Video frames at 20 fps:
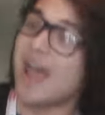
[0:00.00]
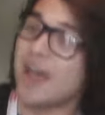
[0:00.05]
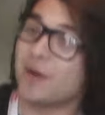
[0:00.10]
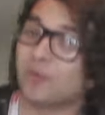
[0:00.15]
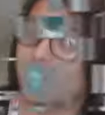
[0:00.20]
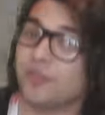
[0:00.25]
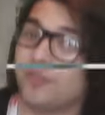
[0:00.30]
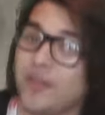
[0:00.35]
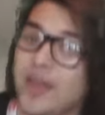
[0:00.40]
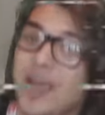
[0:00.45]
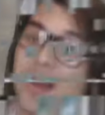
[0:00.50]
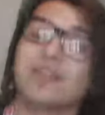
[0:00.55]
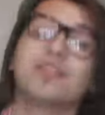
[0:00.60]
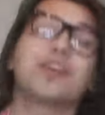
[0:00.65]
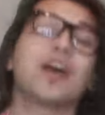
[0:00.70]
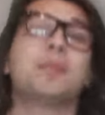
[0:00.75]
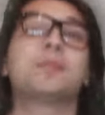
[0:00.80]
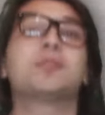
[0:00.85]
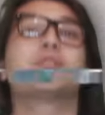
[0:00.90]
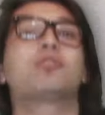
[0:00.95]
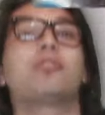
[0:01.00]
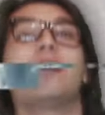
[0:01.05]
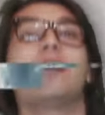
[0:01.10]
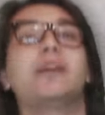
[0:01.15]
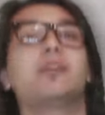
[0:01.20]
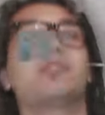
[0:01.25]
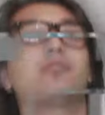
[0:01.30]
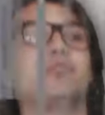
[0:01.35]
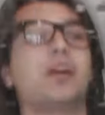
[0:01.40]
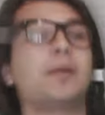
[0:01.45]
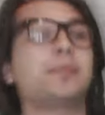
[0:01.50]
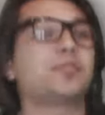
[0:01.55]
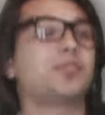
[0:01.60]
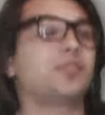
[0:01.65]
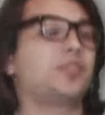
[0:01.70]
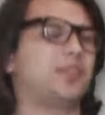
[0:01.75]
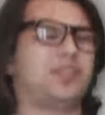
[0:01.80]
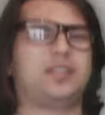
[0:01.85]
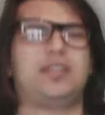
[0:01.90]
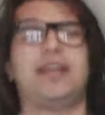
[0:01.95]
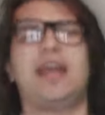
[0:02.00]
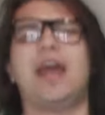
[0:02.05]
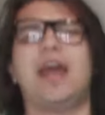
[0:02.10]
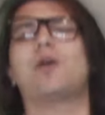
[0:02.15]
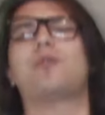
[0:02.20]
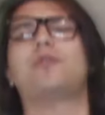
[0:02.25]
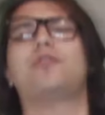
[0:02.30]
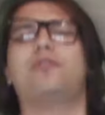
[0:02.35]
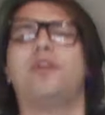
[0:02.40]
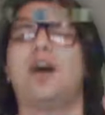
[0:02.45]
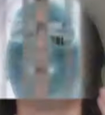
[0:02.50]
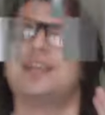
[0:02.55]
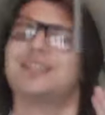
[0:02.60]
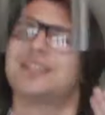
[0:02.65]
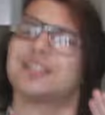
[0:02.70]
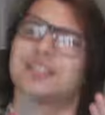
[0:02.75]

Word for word: and with that comes great corruption to see how far